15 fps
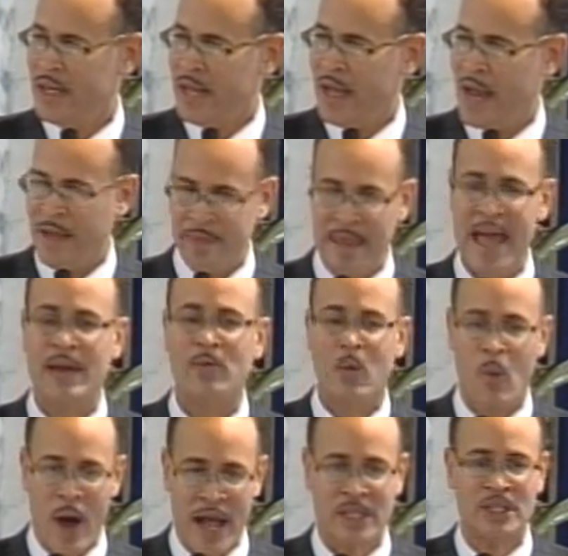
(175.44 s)
And that
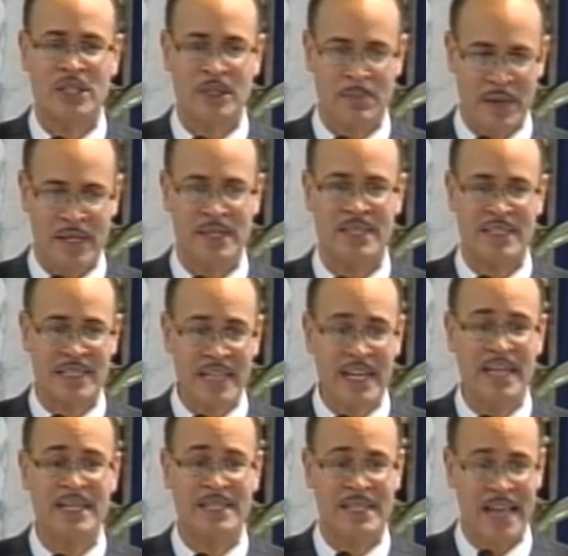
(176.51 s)
watchman
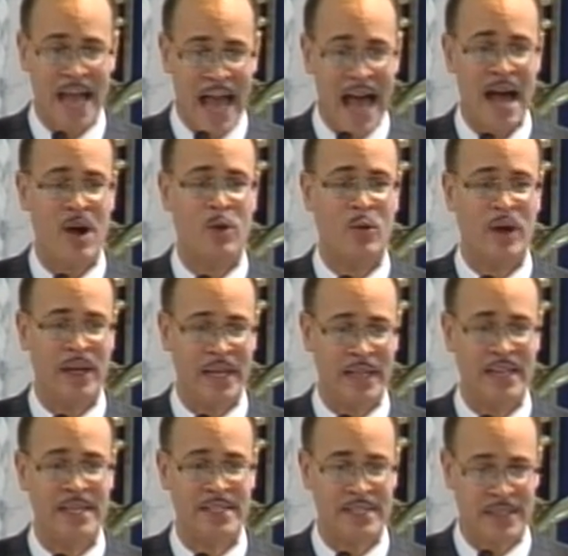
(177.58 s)
sees the hour,
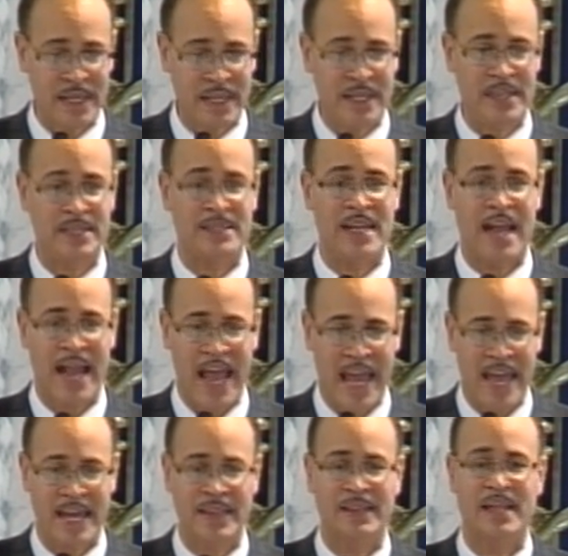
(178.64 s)
and he sees the
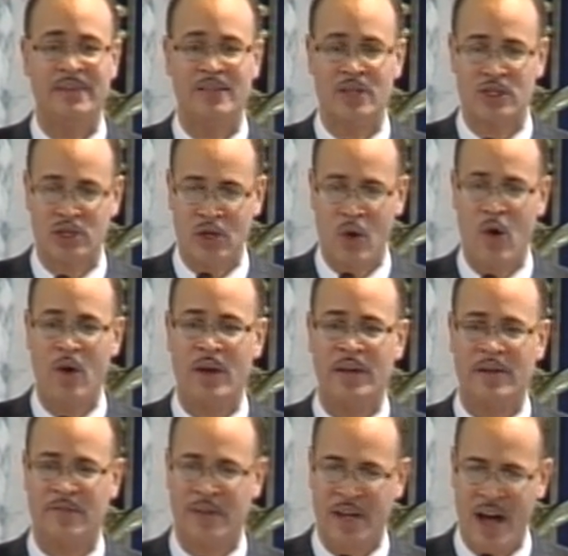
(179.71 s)
hand and the sword
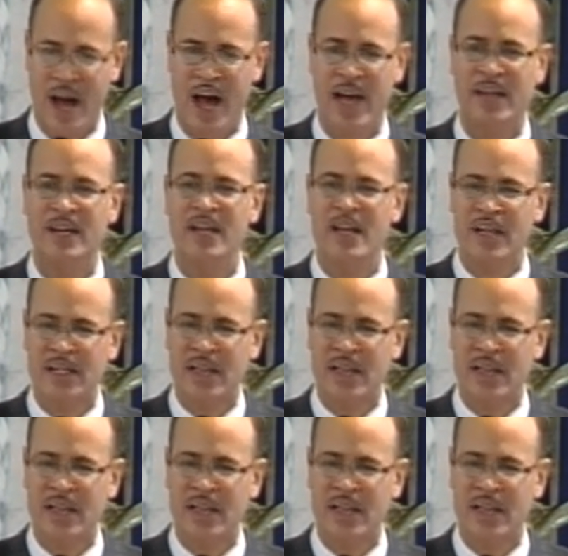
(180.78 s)
of God